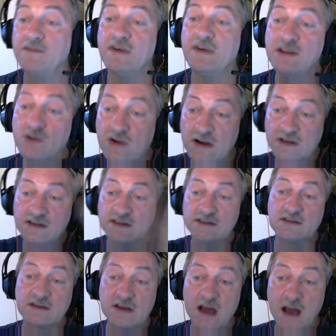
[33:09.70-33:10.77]
when you
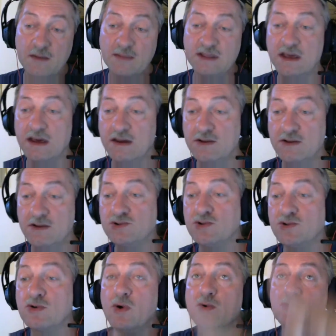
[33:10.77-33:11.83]
come there, you
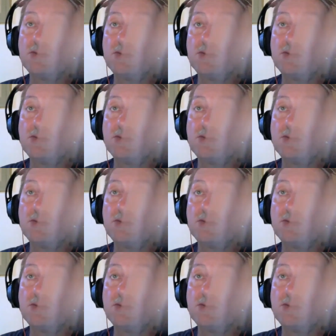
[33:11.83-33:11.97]
should go